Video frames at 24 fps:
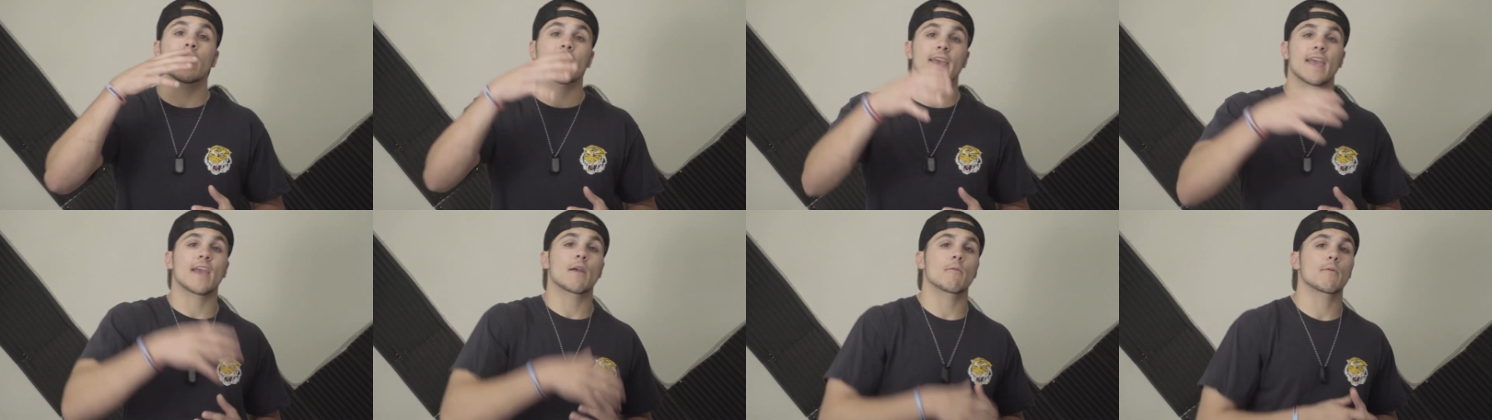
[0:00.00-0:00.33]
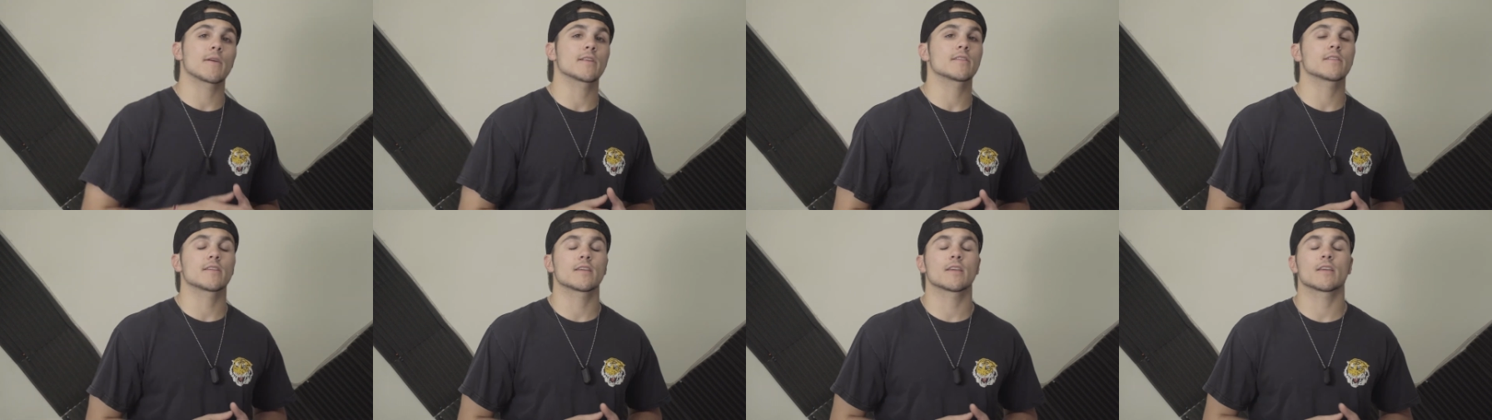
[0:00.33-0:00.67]
Can't
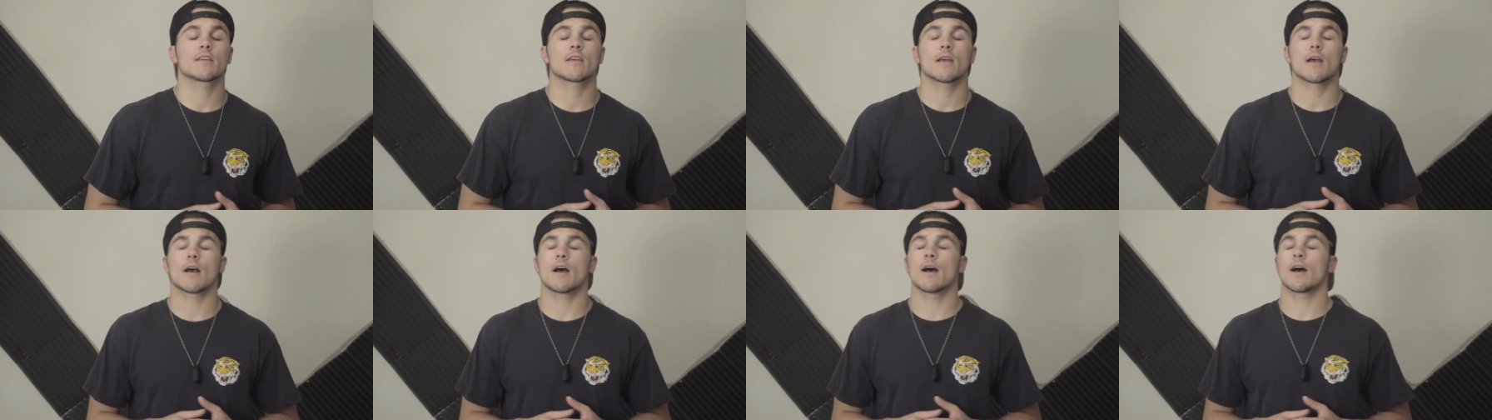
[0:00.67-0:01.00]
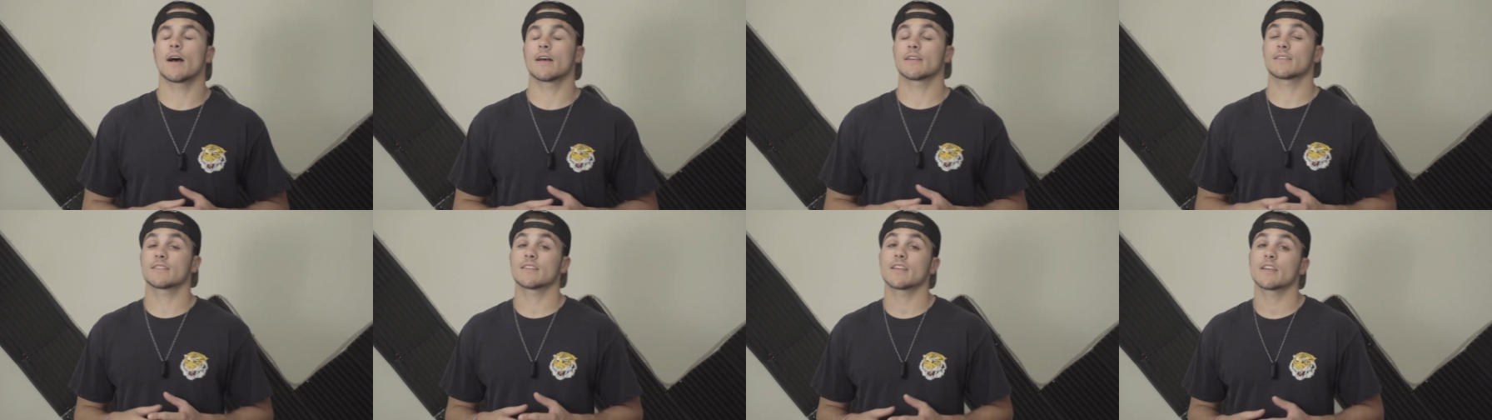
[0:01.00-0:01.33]
wait to
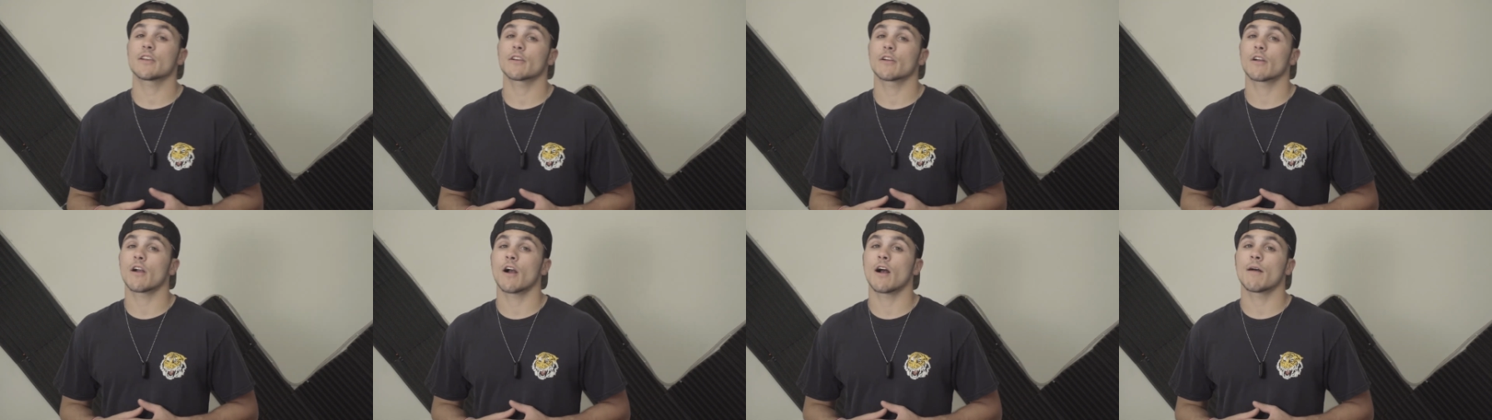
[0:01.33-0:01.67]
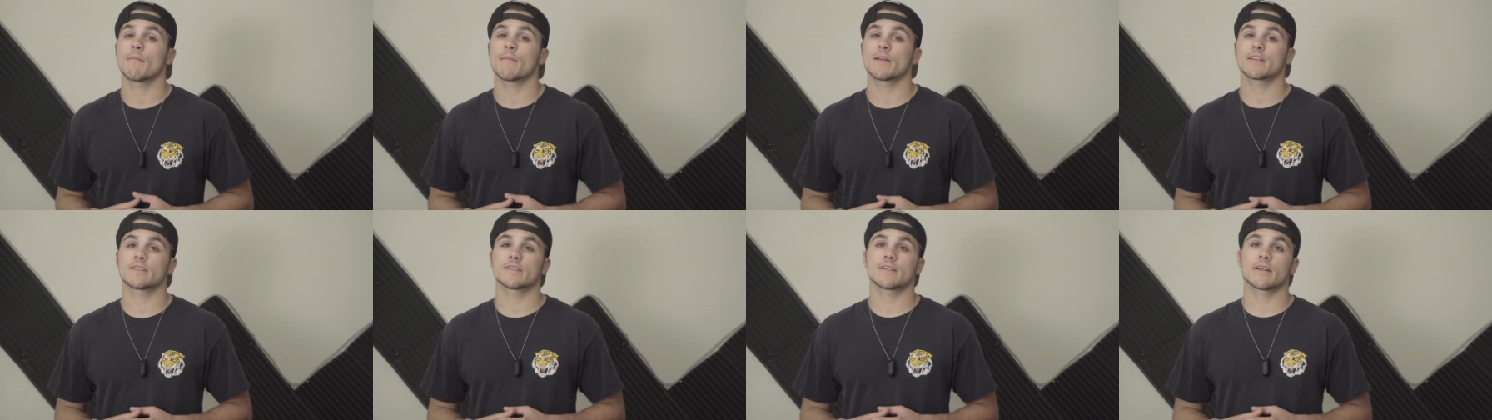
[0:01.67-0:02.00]
uh, see your
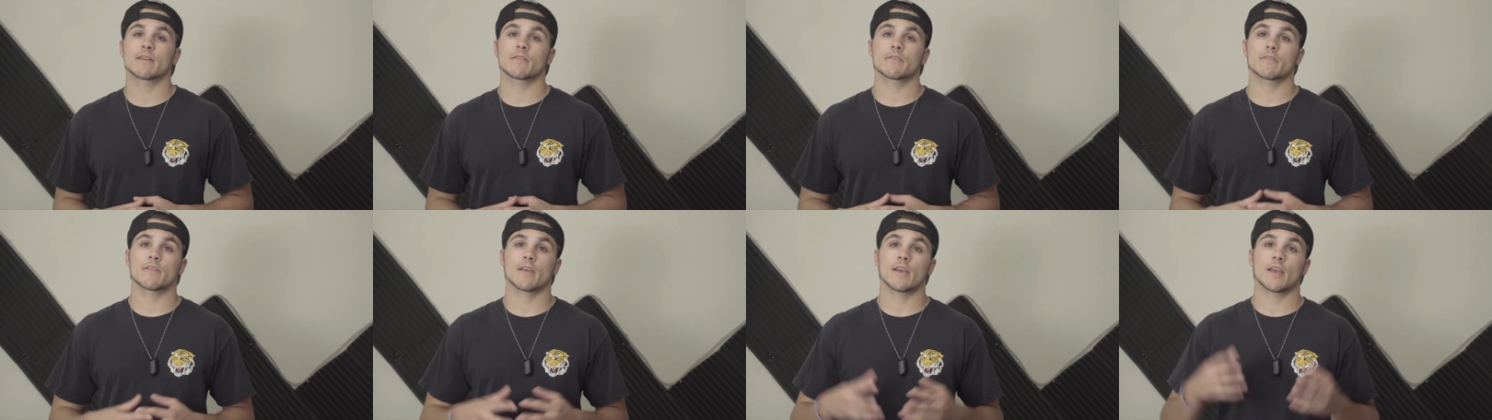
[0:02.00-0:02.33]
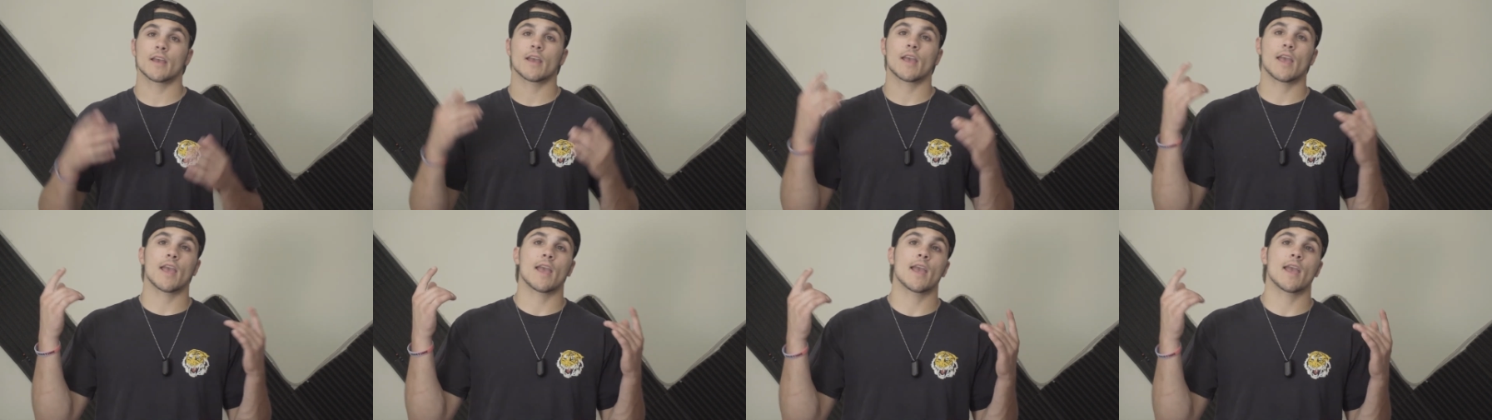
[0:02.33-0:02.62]
comments and everything,